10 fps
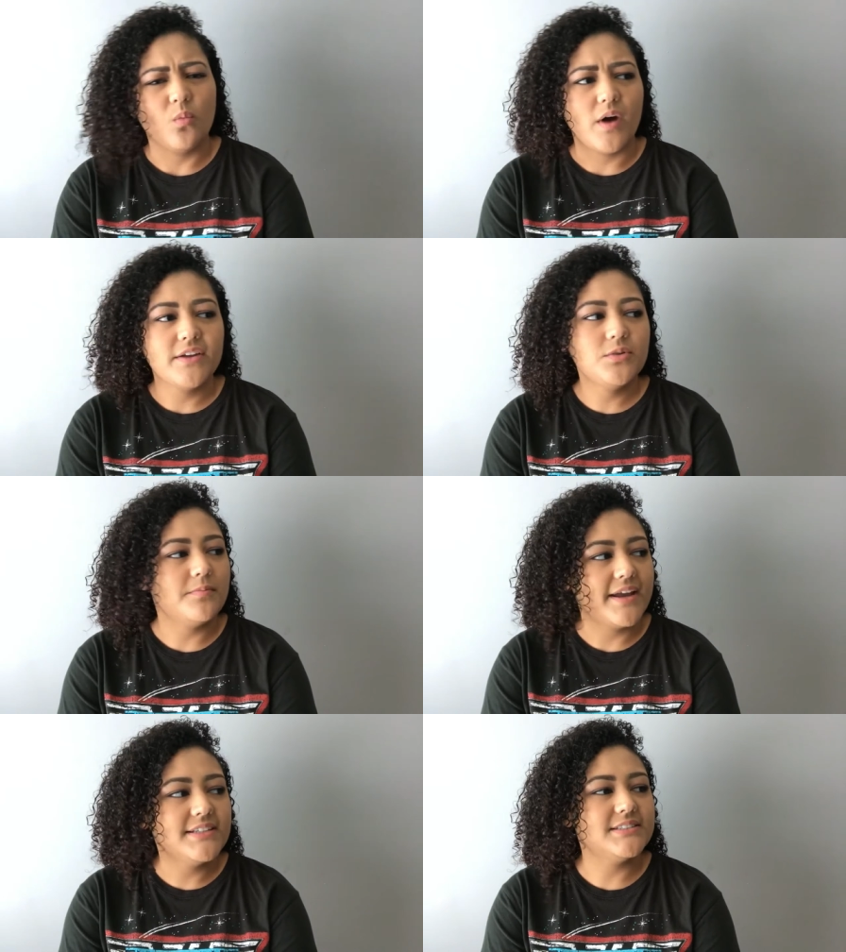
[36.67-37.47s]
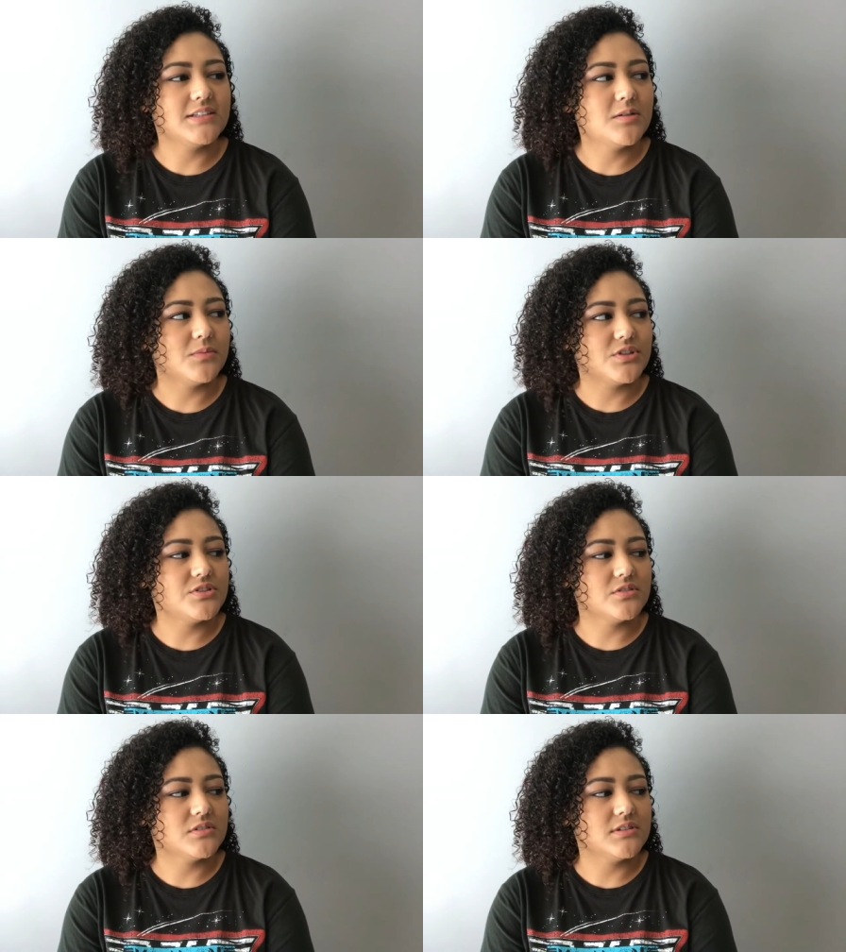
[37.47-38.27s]
Why do medicine
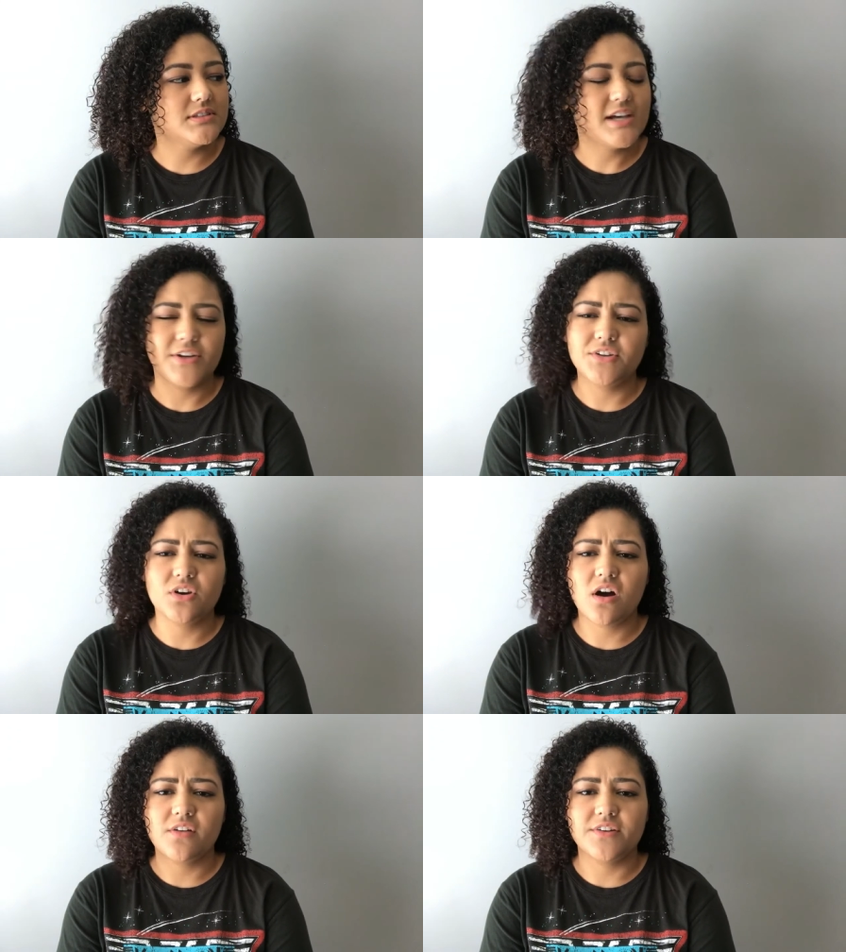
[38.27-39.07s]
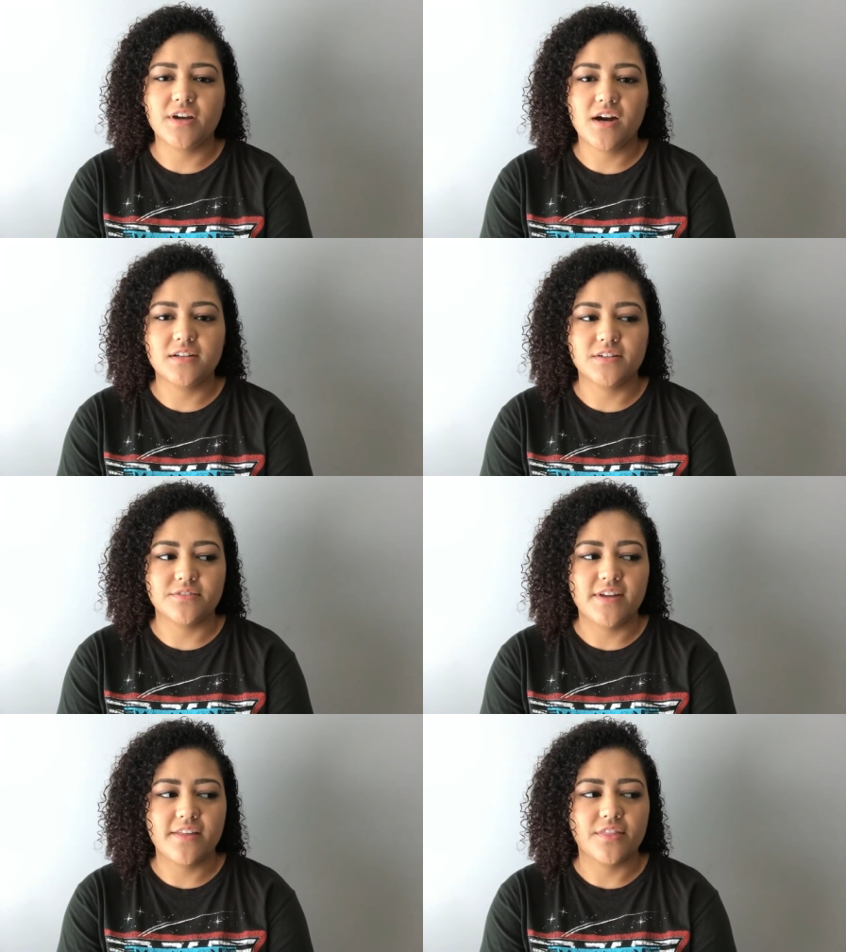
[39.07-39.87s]
commercials tell you to call their doctor
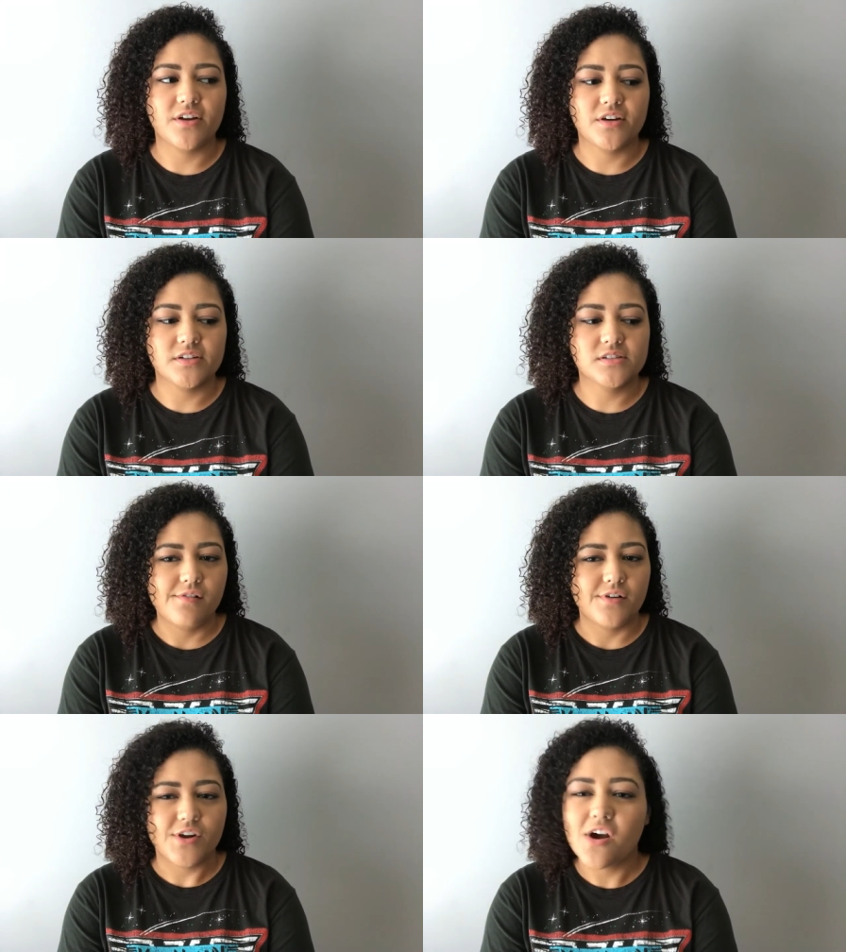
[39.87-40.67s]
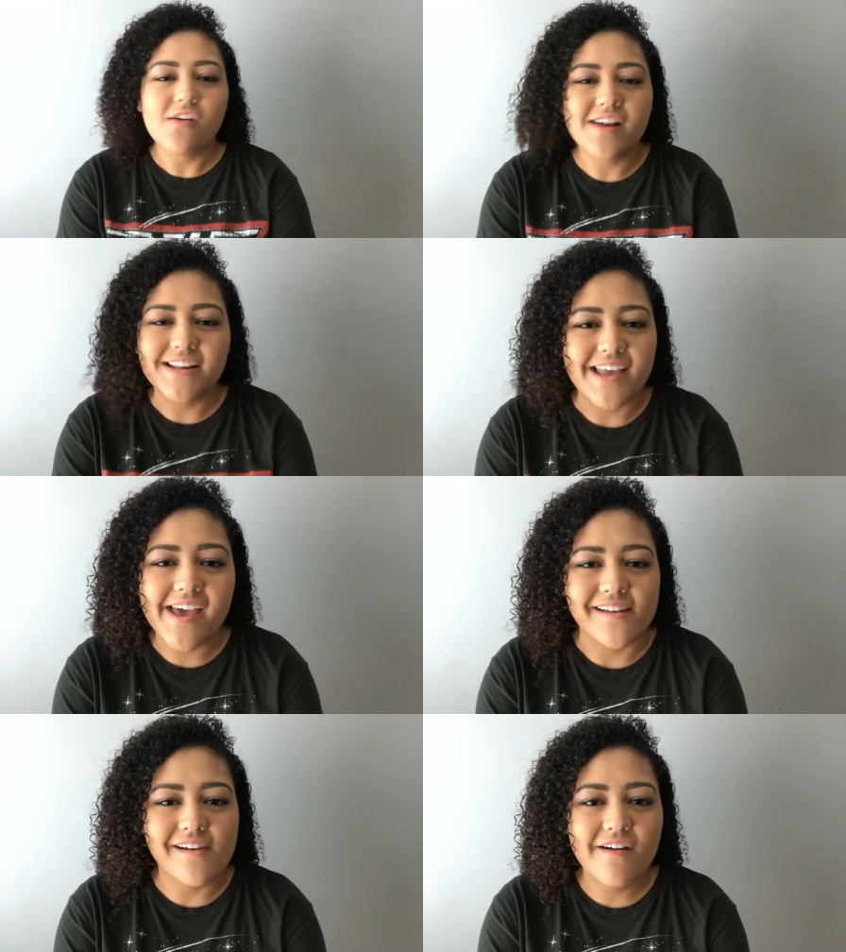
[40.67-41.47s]
if death occurs? You're already
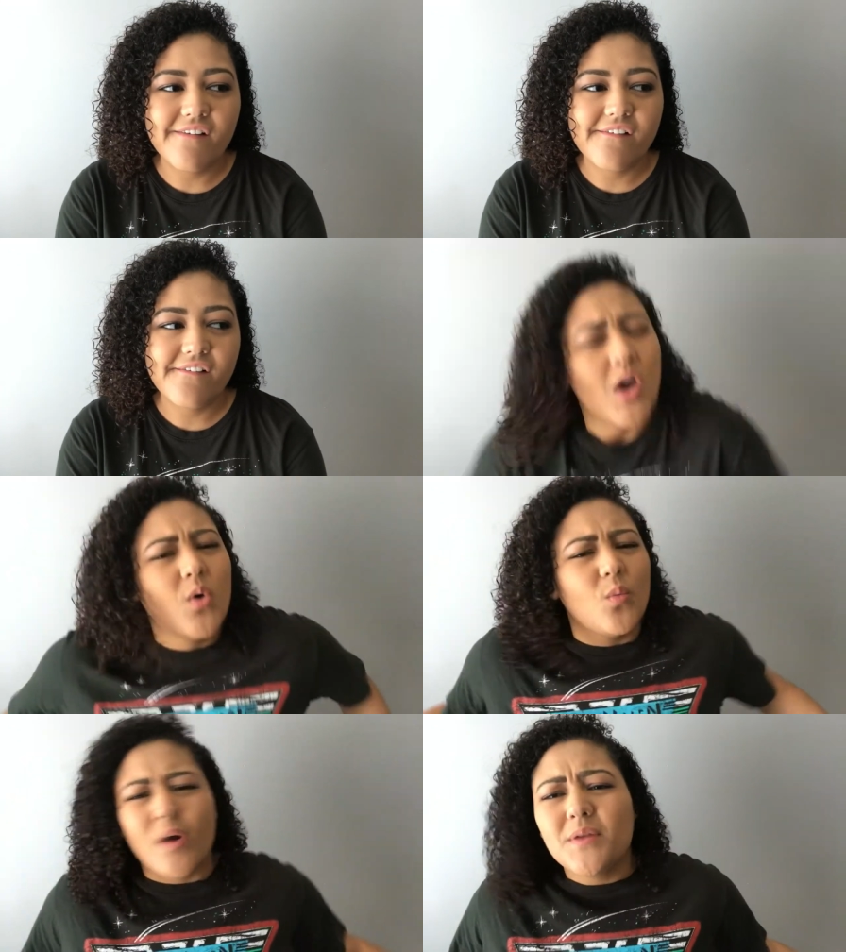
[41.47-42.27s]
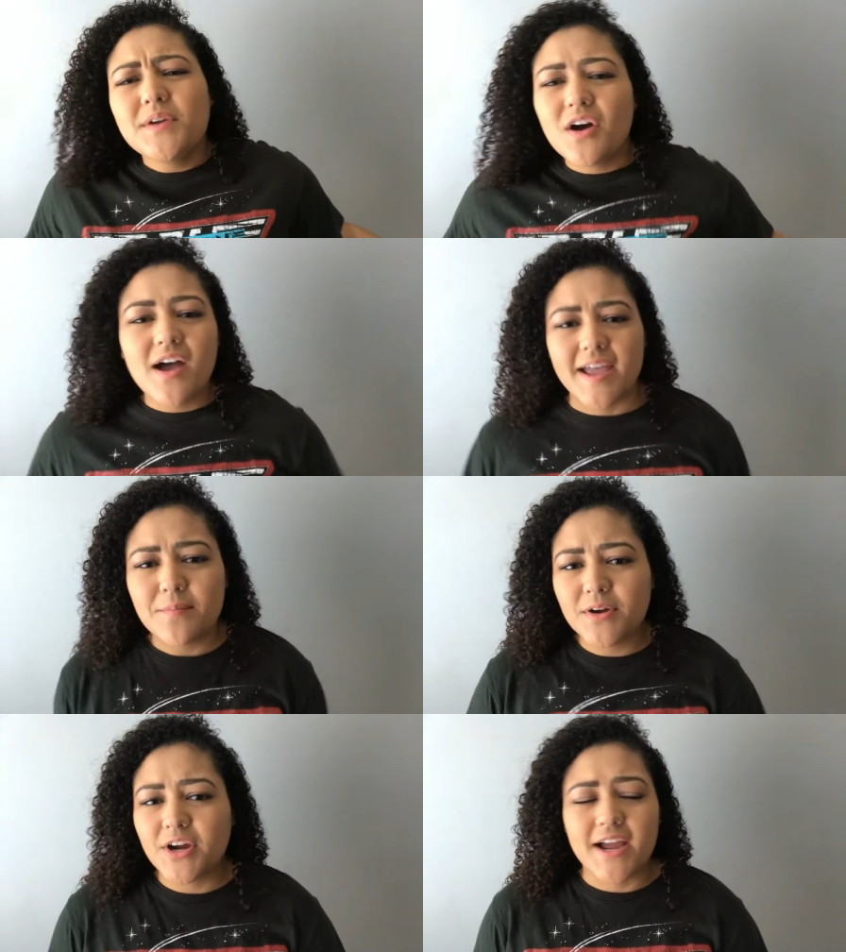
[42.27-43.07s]
dead. Why do we call
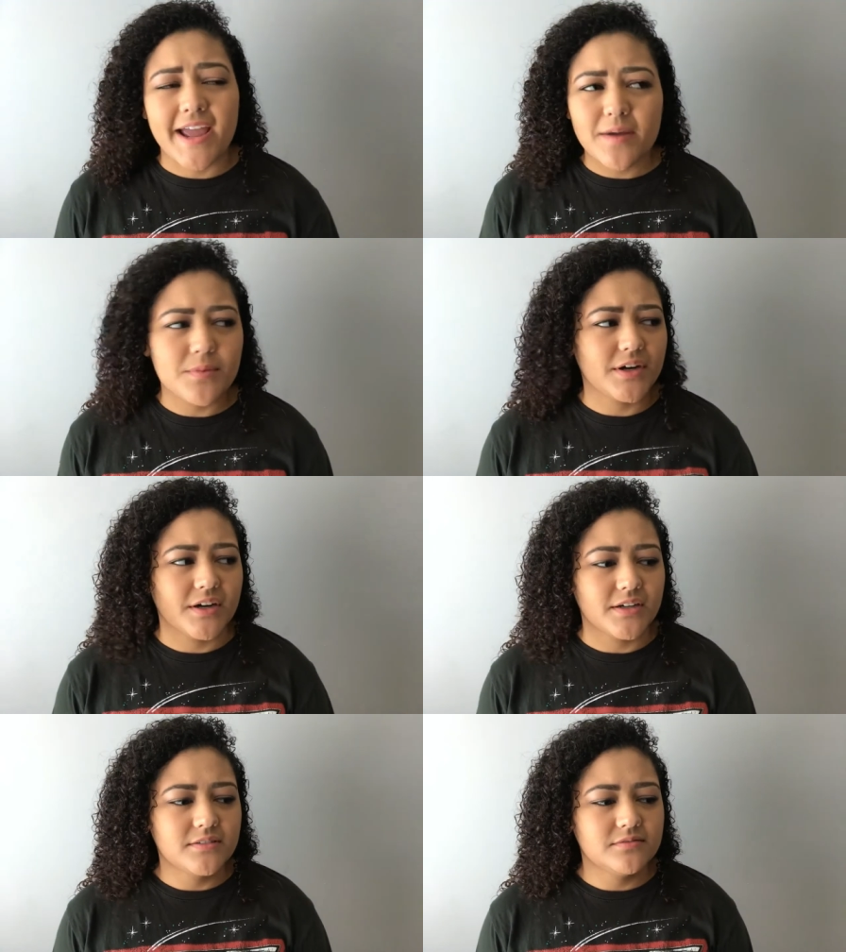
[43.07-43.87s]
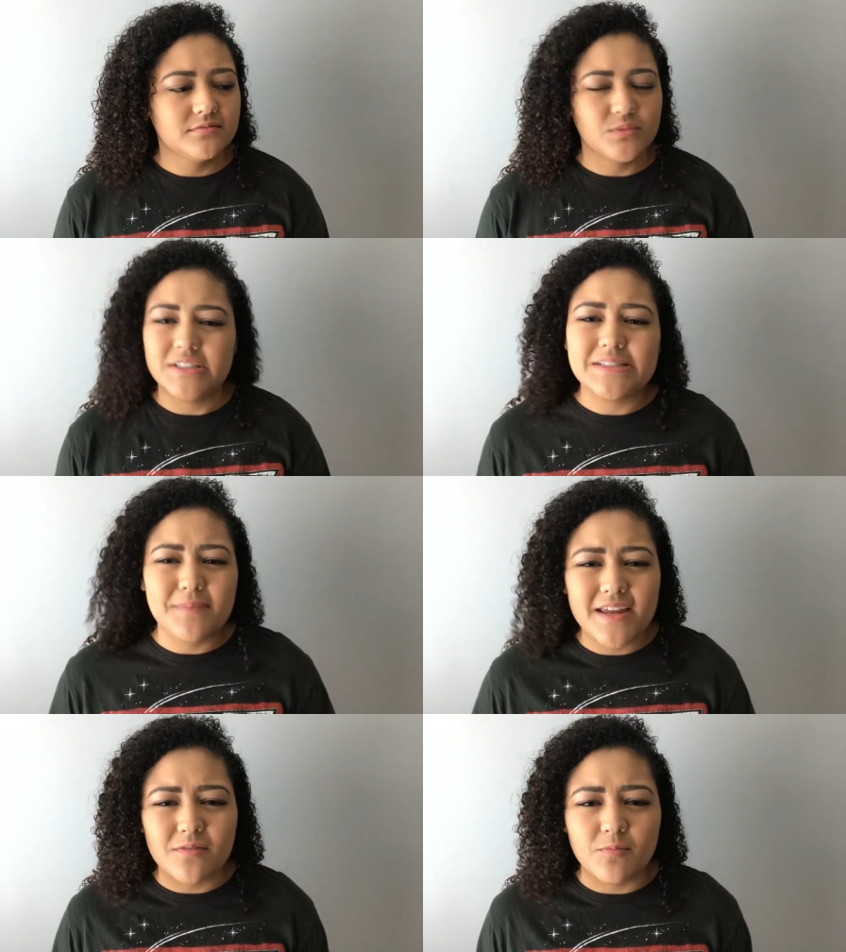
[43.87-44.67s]
hamburger hamburger when it's
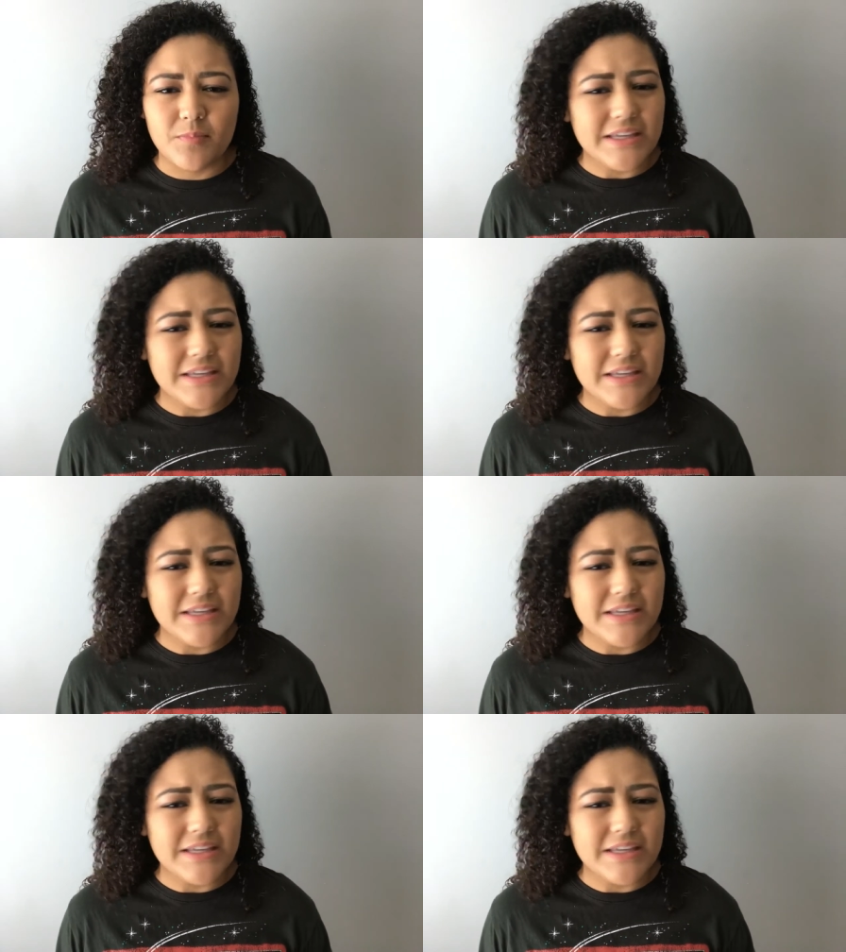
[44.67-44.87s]
made of